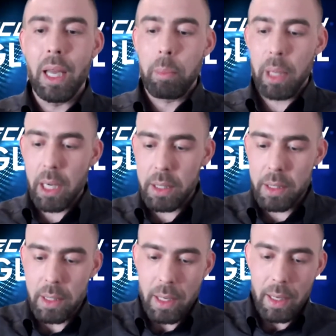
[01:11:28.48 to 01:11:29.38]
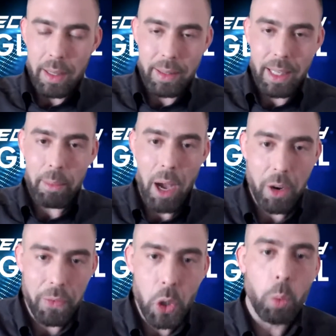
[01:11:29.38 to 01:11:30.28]
because the amount
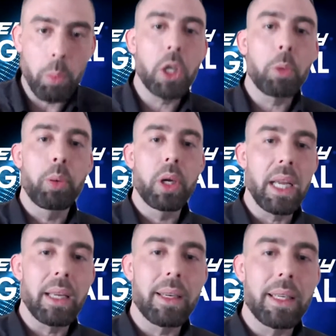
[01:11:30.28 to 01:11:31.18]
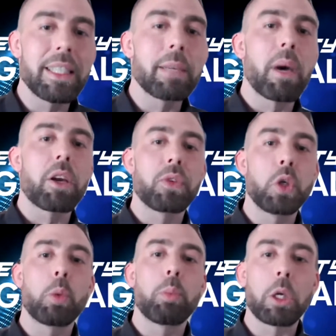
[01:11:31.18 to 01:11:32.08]
of UME you put in is the amount of
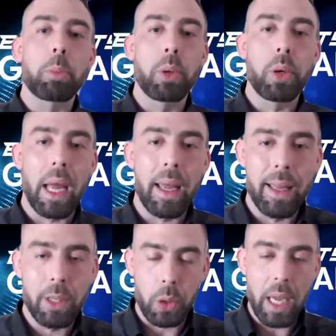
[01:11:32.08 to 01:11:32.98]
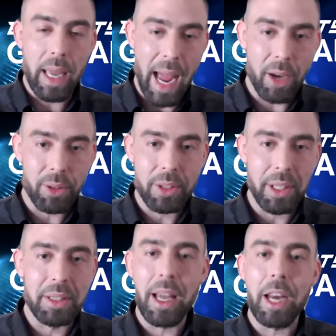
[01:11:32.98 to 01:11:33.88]
UME you get out.
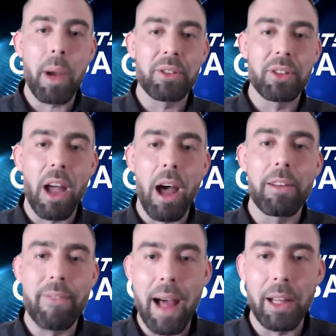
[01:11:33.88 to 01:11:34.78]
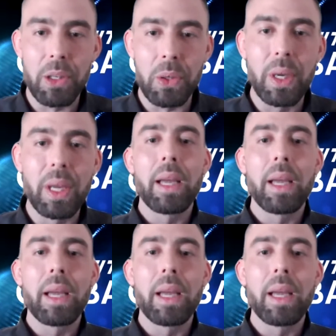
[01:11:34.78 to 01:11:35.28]
It's not about the dollar value.